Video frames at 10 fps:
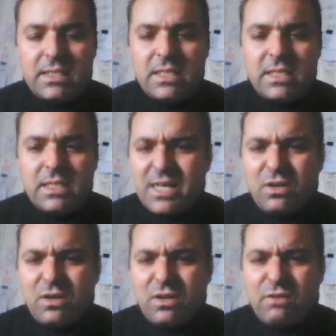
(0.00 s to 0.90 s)
is a eagle
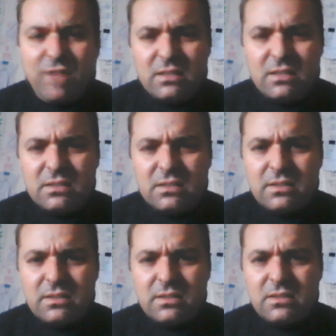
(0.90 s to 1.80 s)
or a falcon.
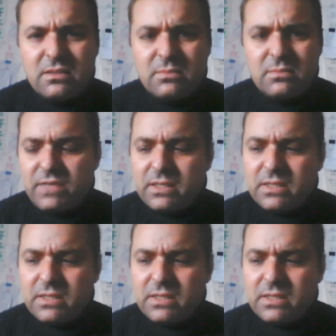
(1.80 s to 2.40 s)
Well,